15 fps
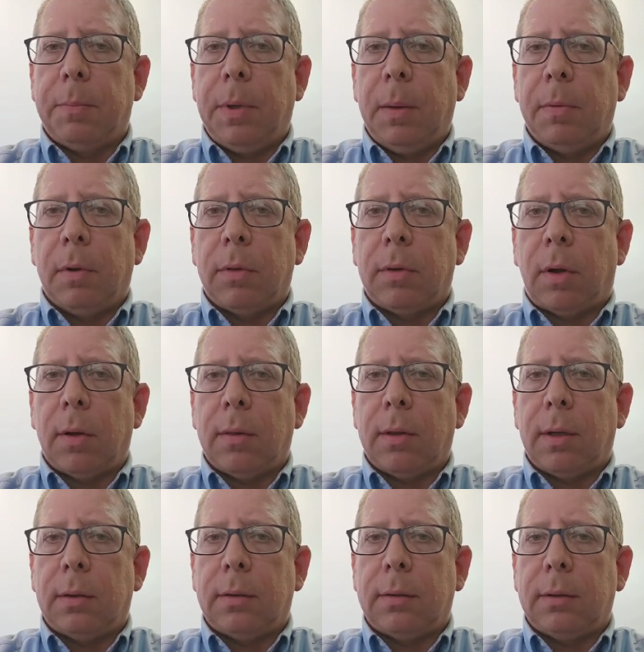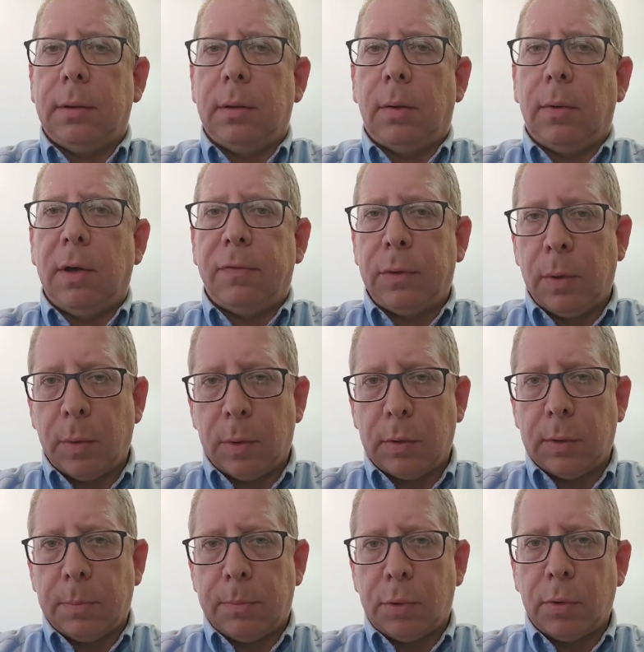people thought that, you know, if we
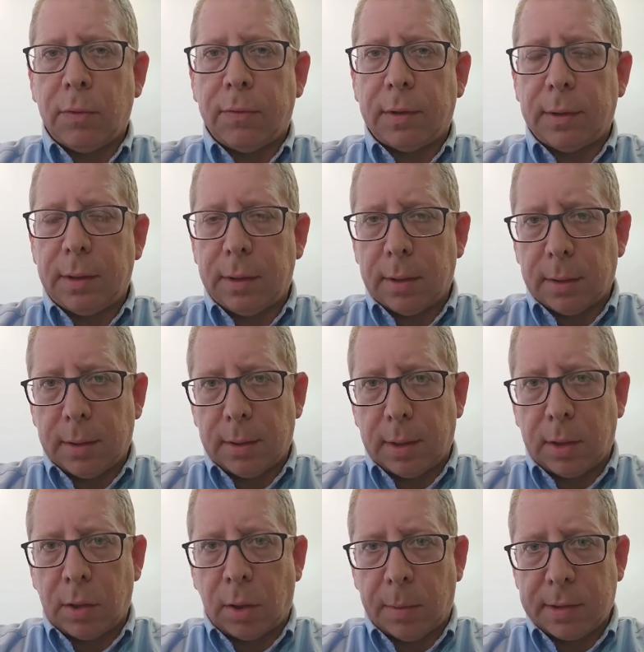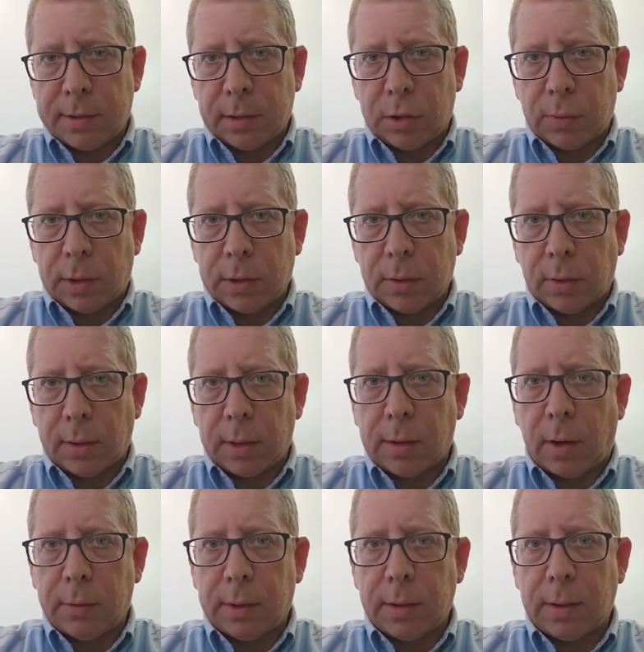would improve the economic situation on the
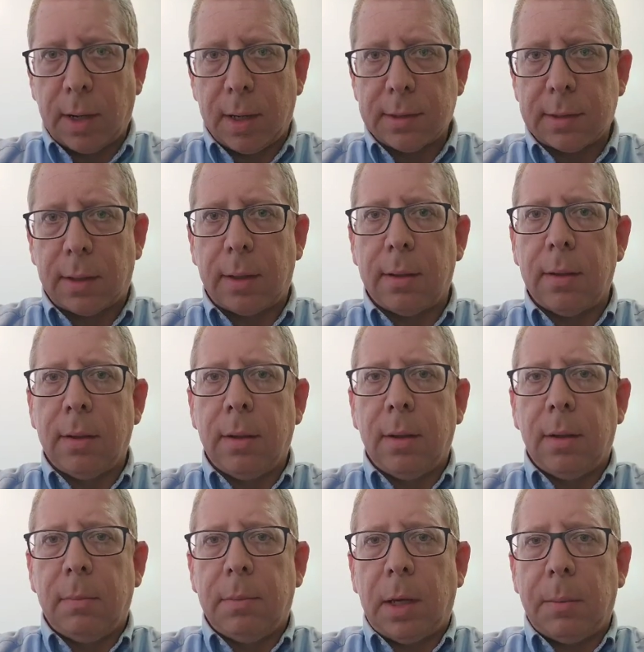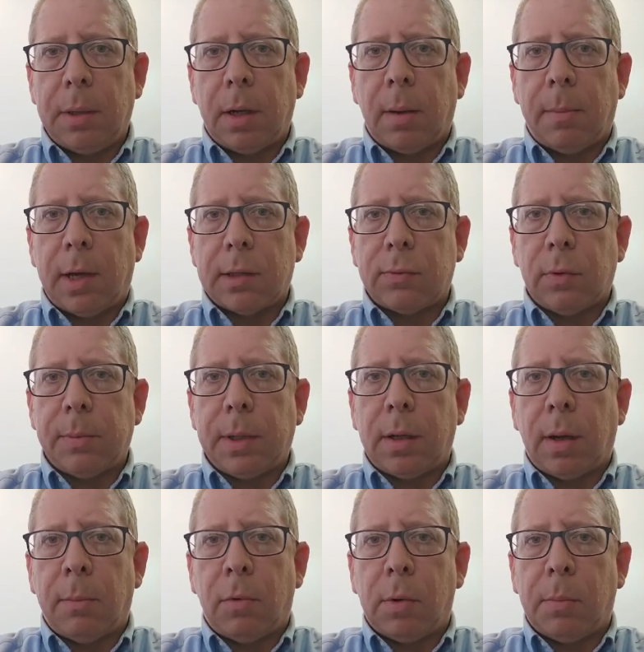ground in Gaza, maybe Hamas will
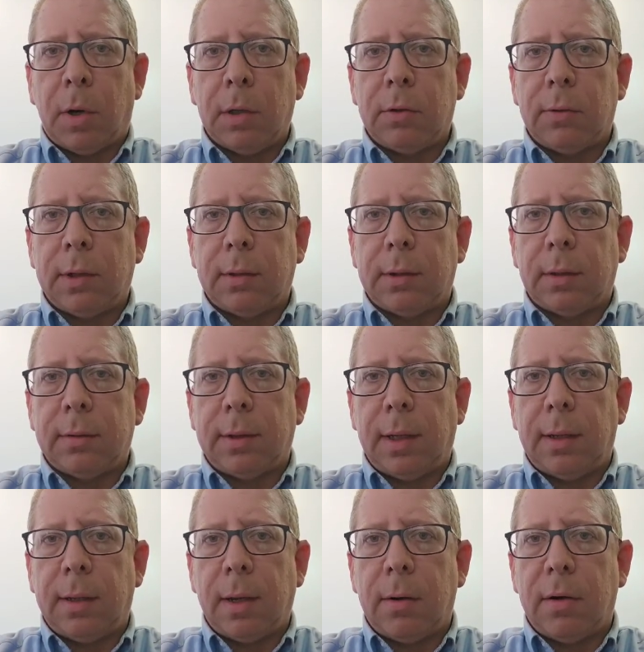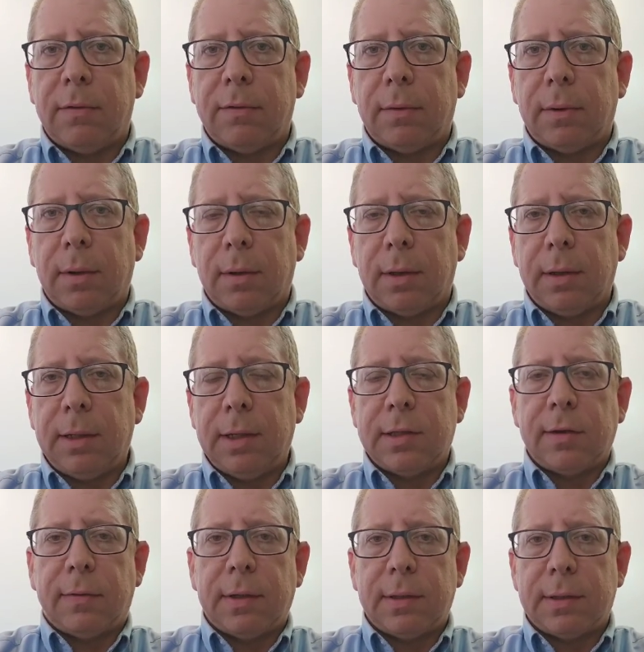become more moderate and take care of the
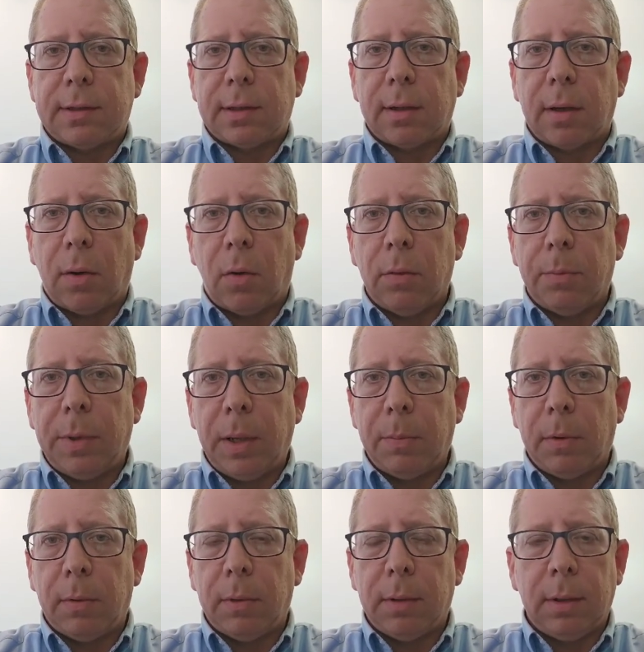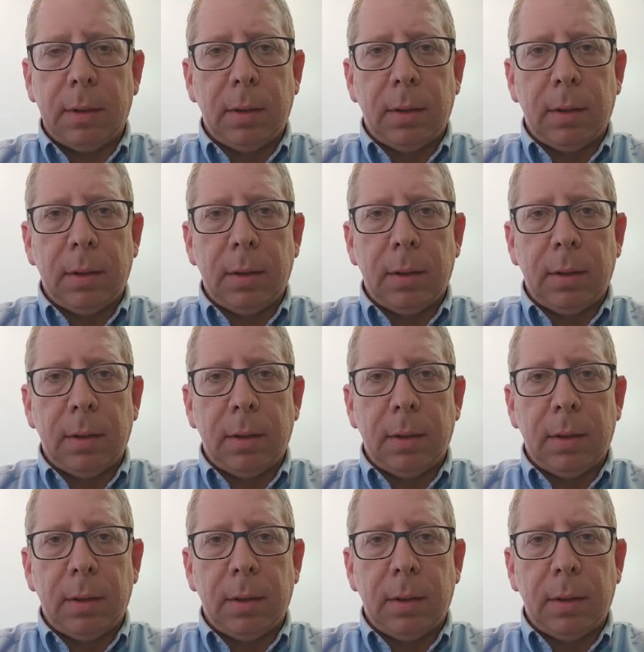needs of its own people.